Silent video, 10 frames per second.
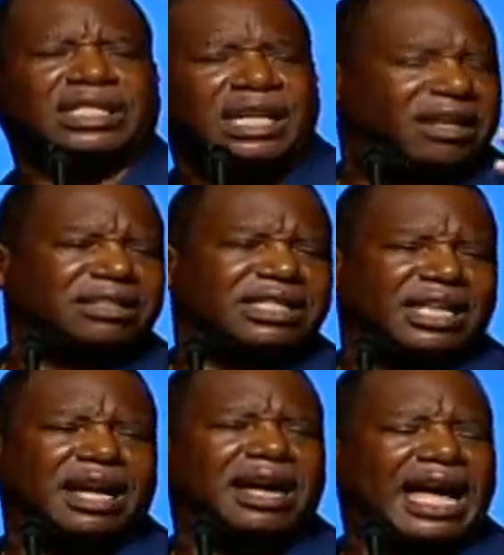tears
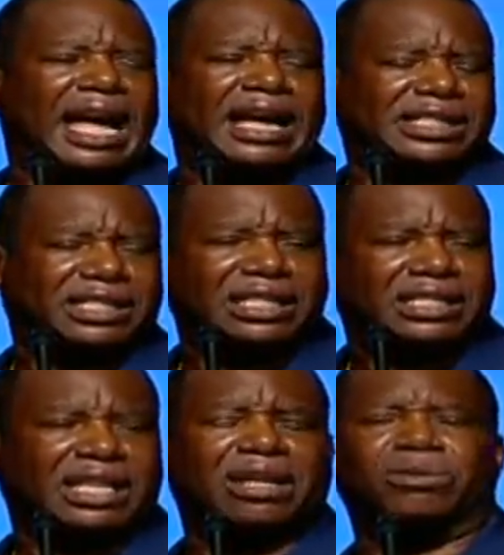in her eyes, she
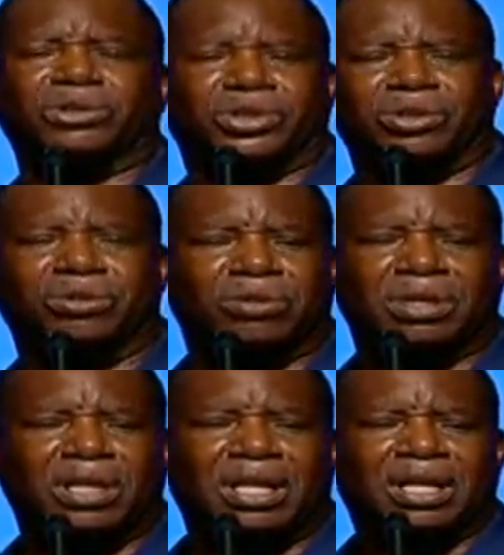tells you,
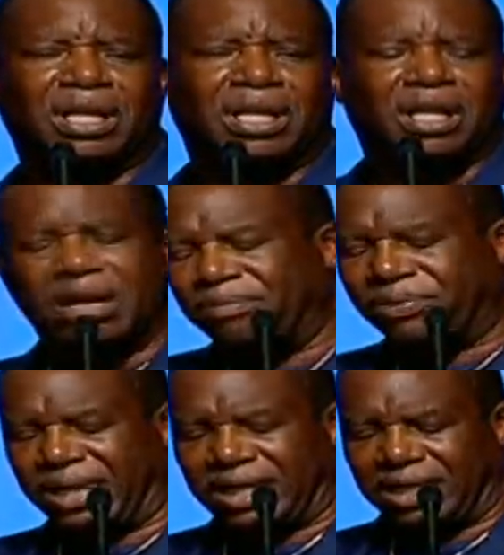I'm
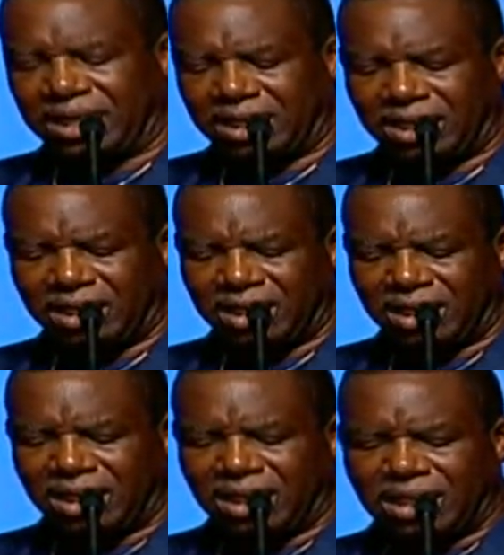pregnant.
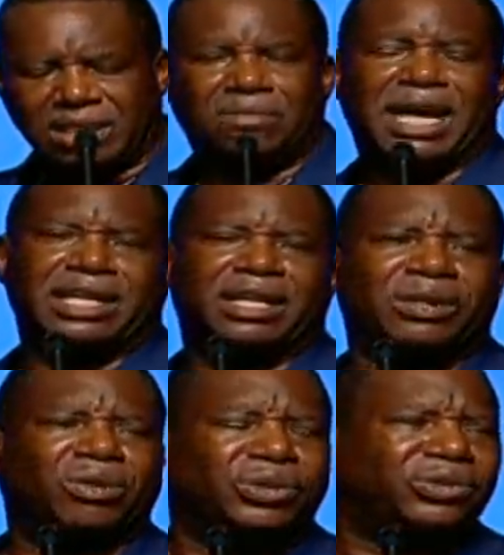Somebody
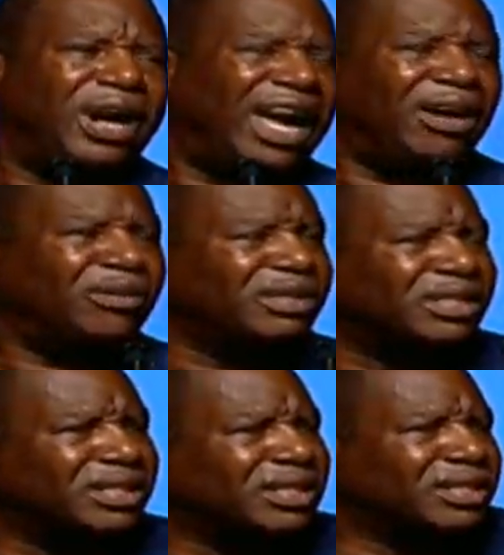here know
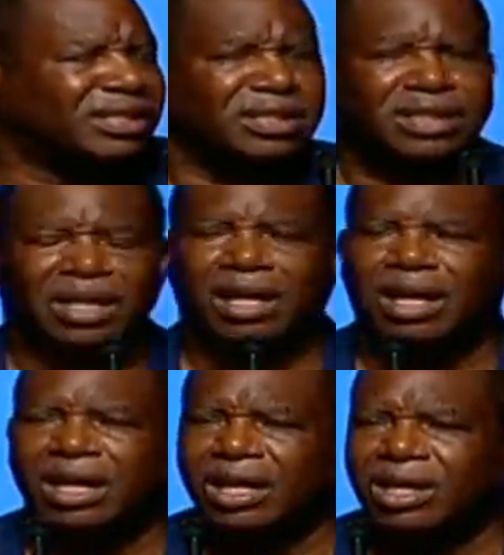trials?
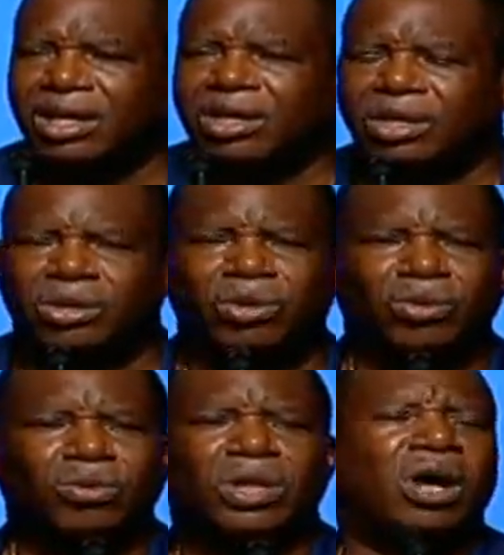
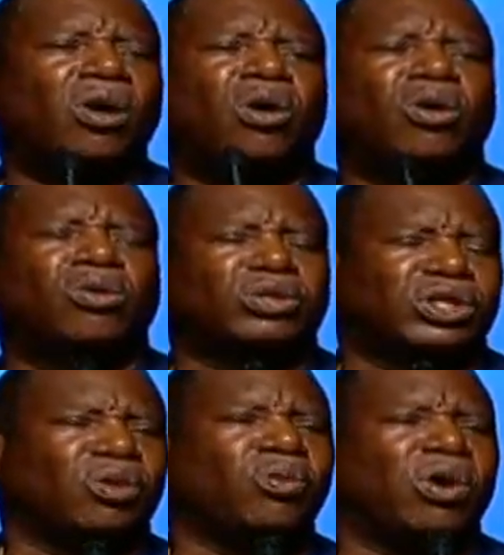you go
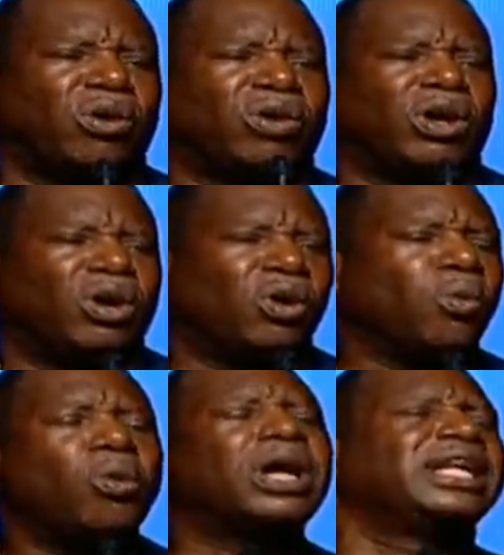to
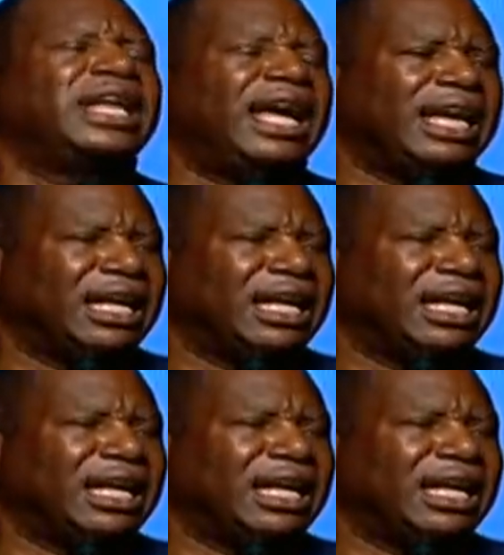work one day